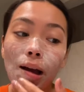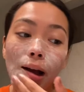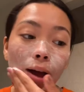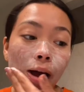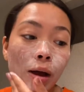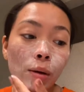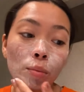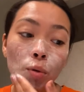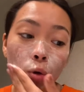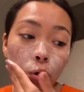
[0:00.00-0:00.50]

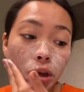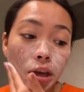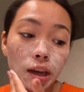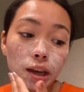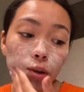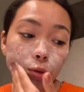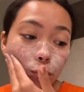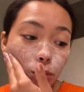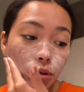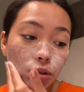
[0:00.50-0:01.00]
I'm
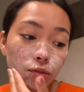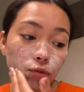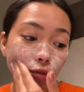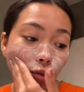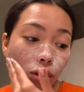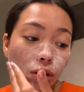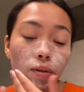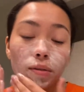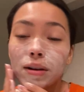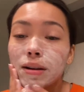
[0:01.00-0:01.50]
okay with
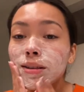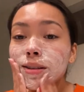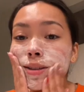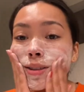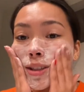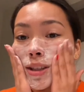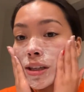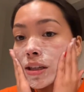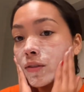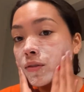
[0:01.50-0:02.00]

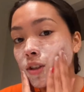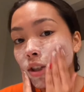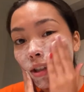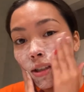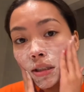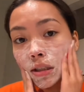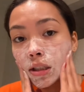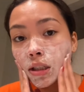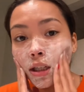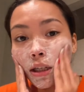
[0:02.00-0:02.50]
fragrance if it
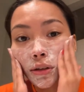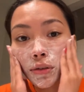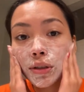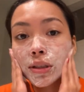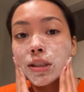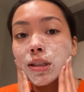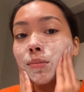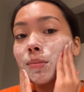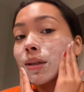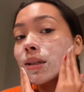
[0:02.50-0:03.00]
doesn't
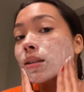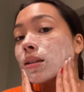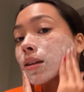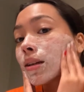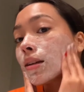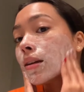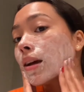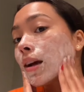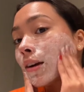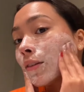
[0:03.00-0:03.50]
irritate my
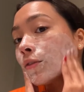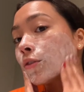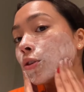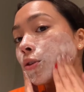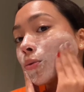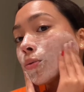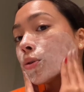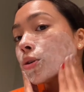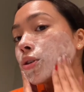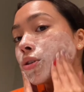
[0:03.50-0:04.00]
skin
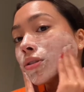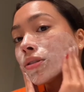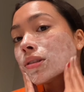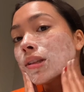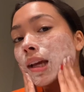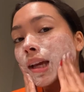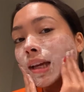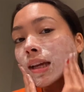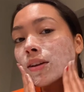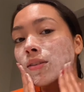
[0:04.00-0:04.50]
afterwards.
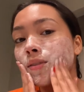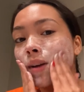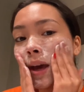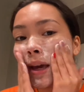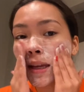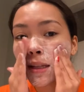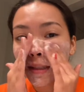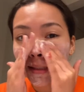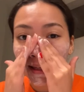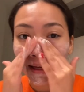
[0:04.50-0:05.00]
Like if I
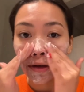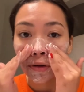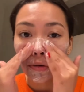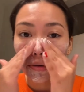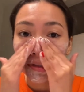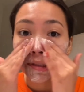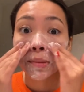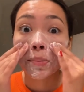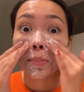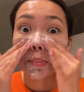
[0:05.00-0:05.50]
can tell
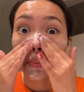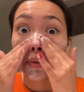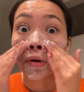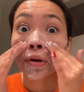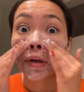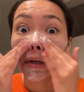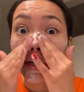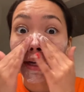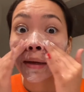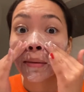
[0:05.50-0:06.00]
it's
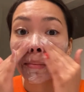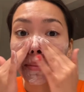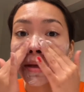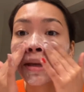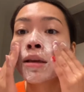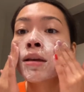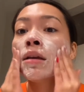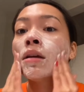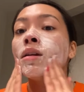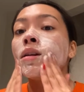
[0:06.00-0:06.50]
burning
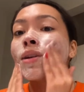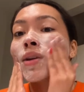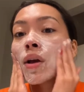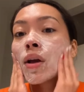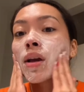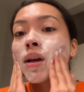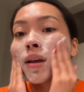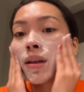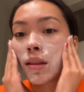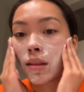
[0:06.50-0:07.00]
me,
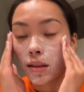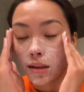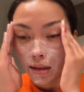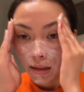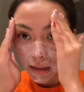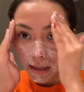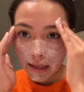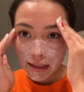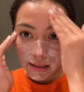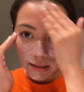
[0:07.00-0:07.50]

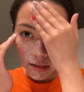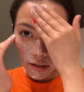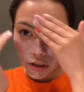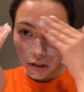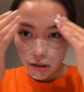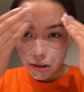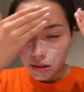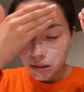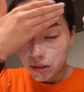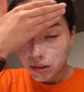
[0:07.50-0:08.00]
then that's
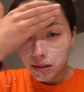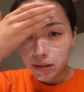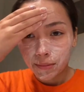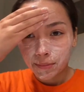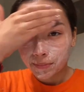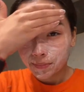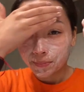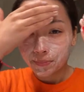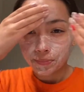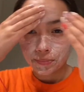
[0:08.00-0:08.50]
just,
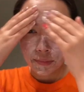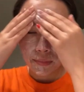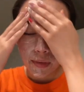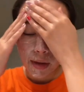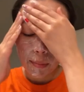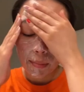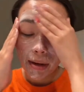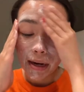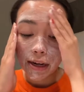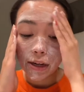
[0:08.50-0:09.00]

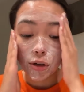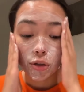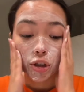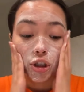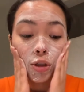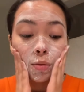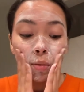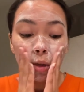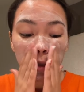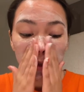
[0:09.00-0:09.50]
but I know
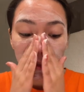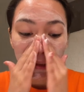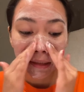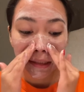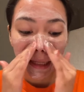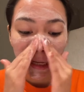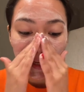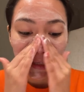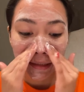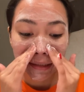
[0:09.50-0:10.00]
she
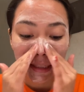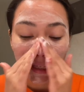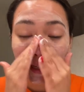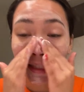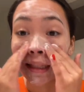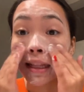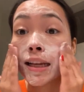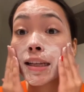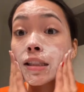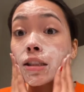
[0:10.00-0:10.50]
mentioned that it's
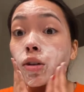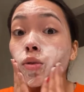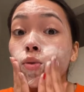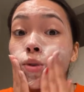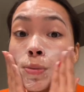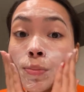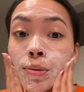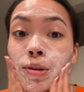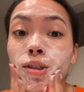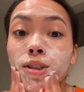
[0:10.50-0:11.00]
like less than
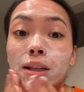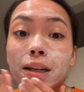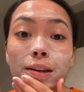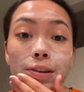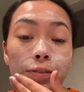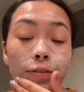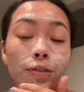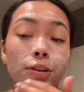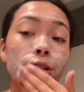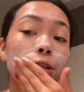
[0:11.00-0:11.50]
1%
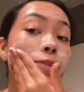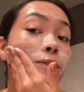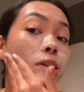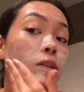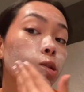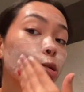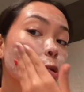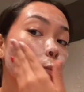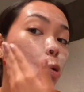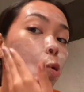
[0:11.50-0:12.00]
of
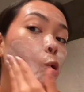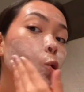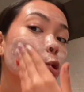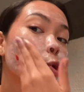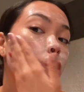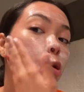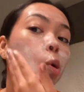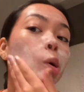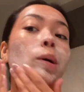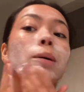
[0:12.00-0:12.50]
fragrance,
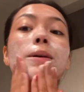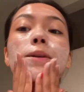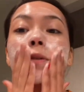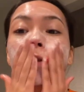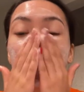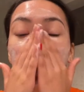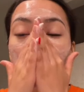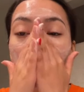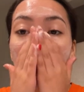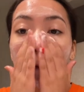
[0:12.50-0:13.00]

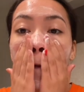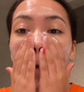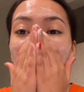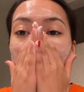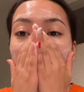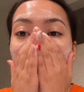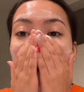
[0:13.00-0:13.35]
so